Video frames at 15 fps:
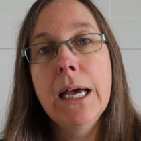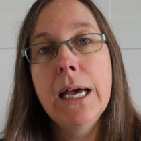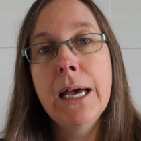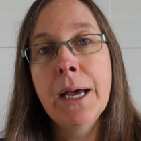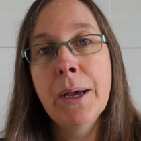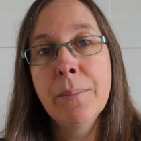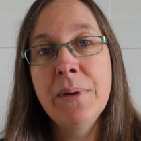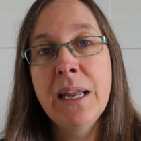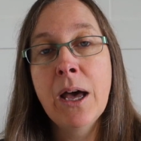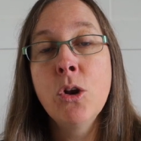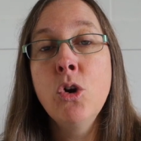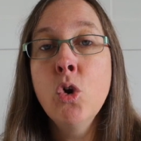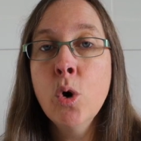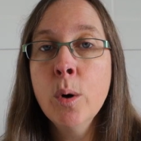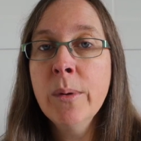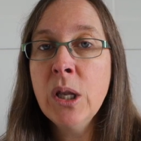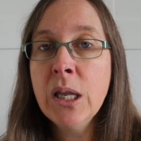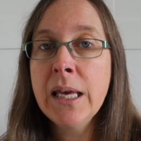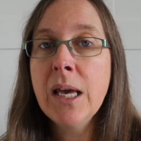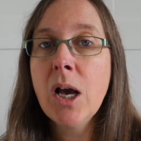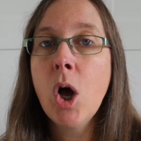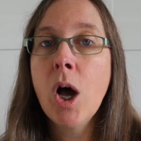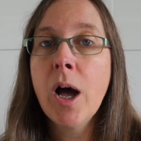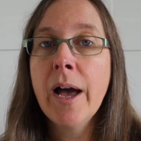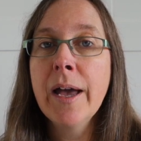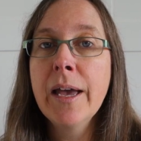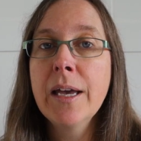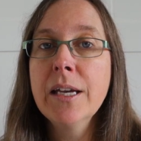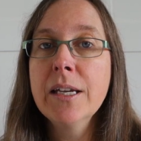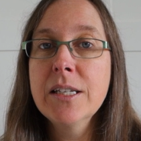Now, normally
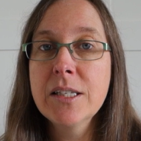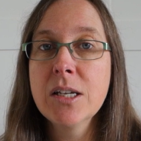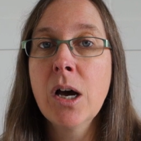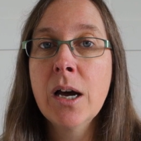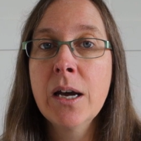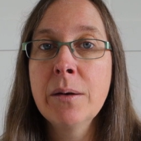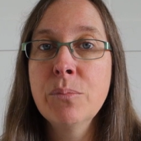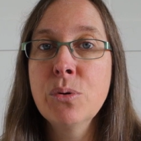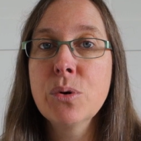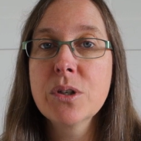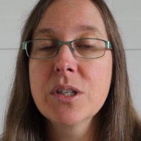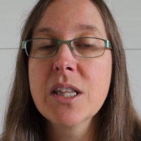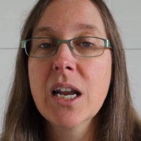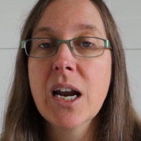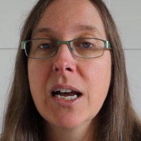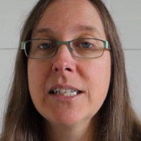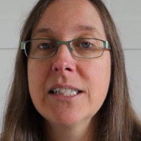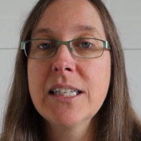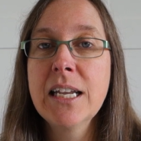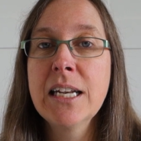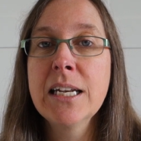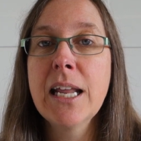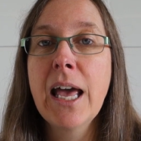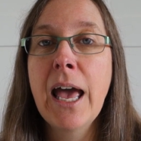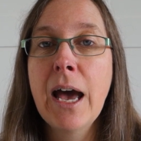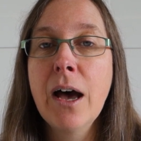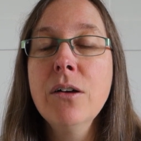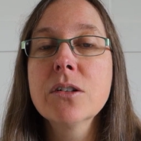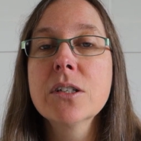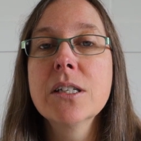I sign books that I send
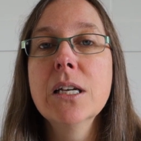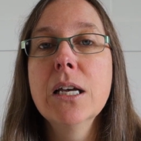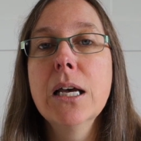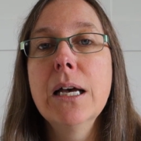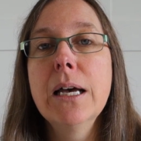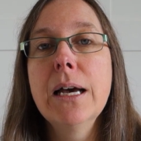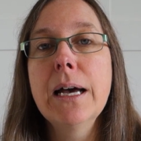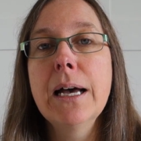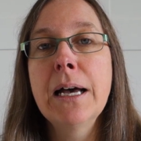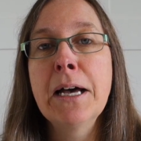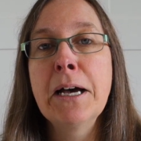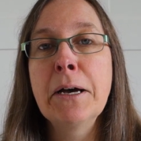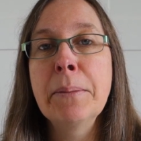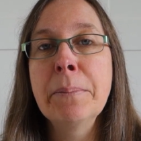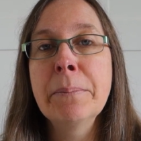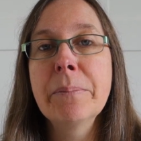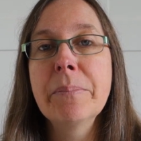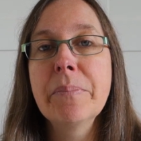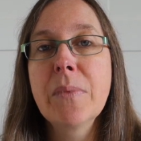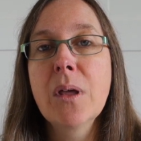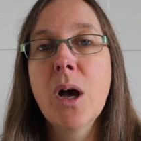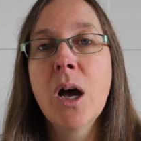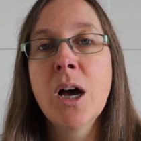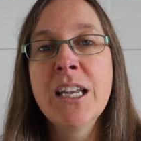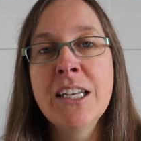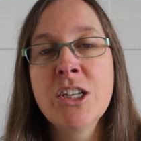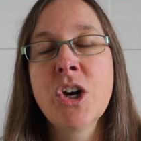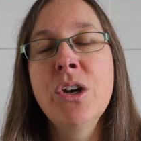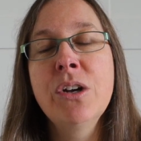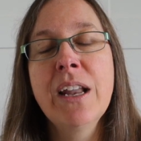out. I
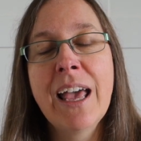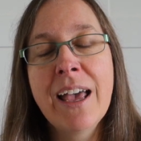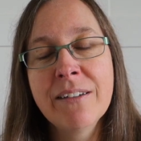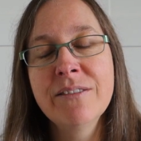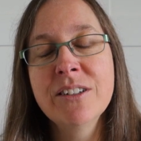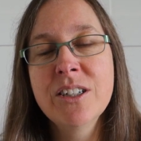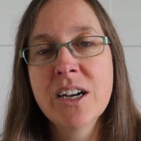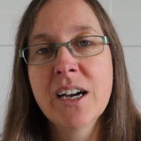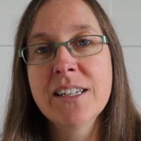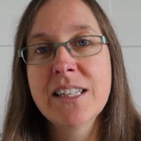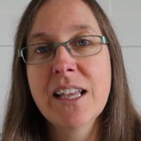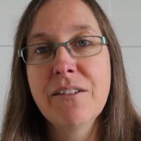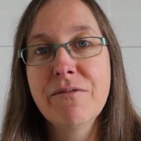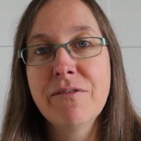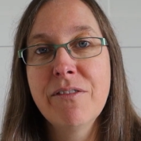don't advertise that